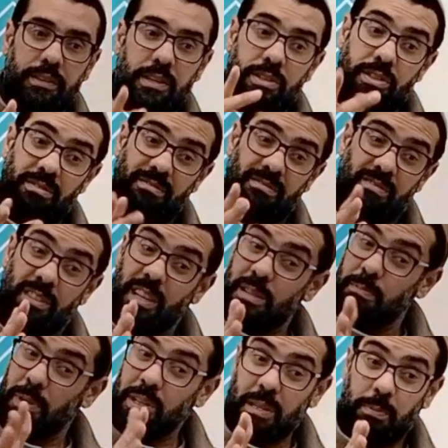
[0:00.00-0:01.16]
this, there's
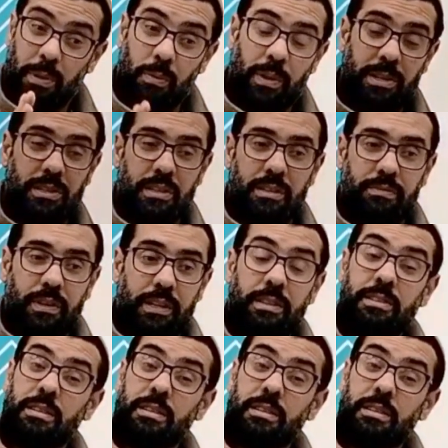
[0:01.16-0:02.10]
multiple ways to divide it.